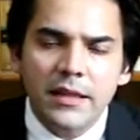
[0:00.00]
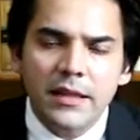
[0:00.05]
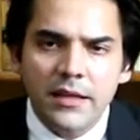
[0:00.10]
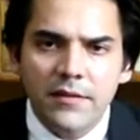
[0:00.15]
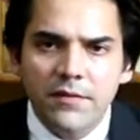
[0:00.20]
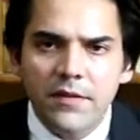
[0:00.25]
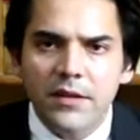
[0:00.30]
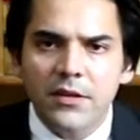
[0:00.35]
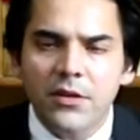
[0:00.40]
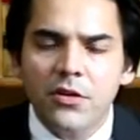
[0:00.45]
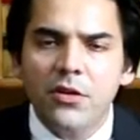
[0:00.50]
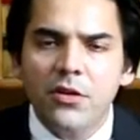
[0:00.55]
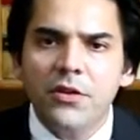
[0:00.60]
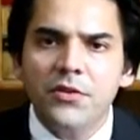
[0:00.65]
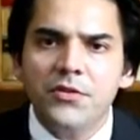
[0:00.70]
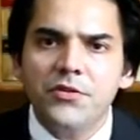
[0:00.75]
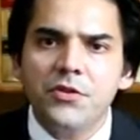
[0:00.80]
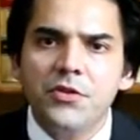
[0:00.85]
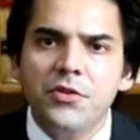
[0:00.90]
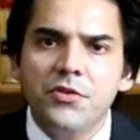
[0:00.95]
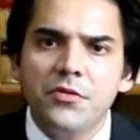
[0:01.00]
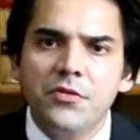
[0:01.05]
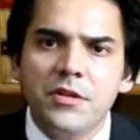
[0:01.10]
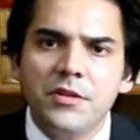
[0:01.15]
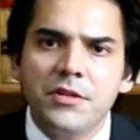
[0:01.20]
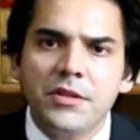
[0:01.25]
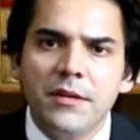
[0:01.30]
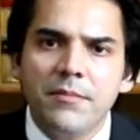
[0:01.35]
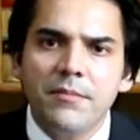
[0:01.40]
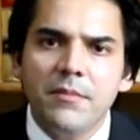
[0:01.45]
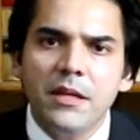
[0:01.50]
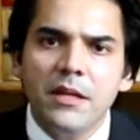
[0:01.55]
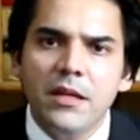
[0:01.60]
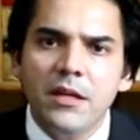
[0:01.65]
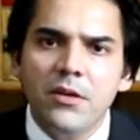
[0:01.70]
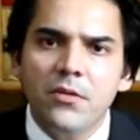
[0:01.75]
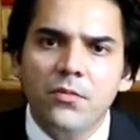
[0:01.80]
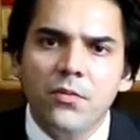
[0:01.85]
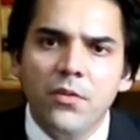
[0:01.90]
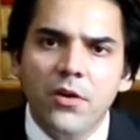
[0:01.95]
that when the Constituent
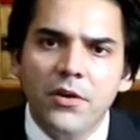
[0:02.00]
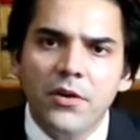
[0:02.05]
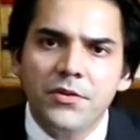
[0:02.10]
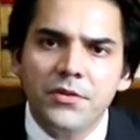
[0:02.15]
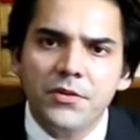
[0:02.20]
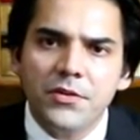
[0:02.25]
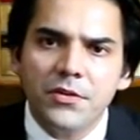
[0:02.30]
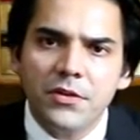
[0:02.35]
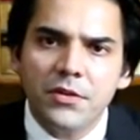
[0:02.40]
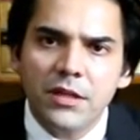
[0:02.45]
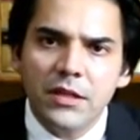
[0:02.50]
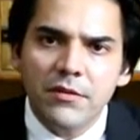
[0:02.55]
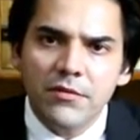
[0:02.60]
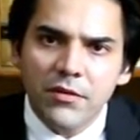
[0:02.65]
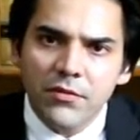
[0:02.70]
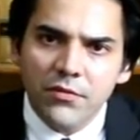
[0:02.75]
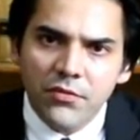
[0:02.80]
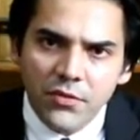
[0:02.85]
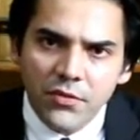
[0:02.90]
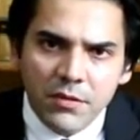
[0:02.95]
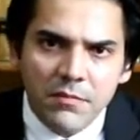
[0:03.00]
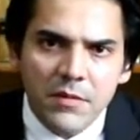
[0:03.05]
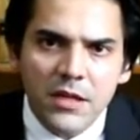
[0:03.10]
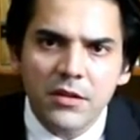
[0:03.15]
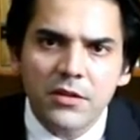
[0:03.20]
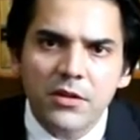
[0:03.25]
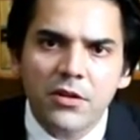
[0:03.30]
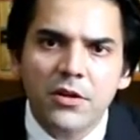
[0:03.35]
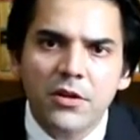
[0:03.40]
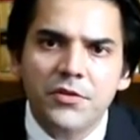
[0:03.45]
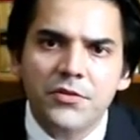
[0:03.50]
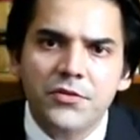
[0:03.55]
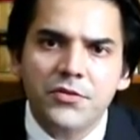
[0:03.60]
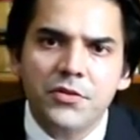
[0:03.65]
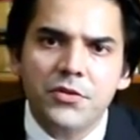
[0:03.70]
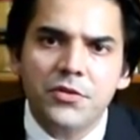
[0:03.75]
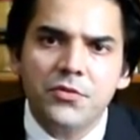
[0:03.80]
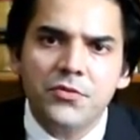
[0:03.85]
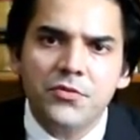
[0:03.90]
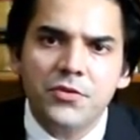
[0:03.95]
Assembly was even framing the
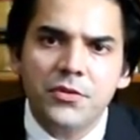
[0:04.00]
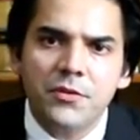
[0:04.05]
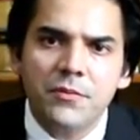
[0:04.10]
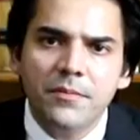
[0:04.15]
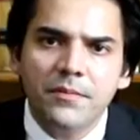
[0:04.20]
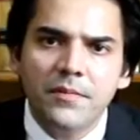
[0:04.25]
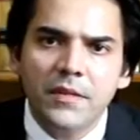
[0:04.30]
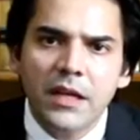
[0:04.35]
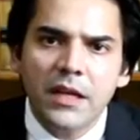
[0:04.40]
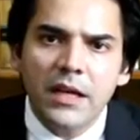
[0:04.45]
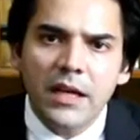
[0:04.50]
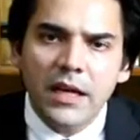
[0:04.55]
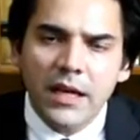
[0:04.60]
Constitution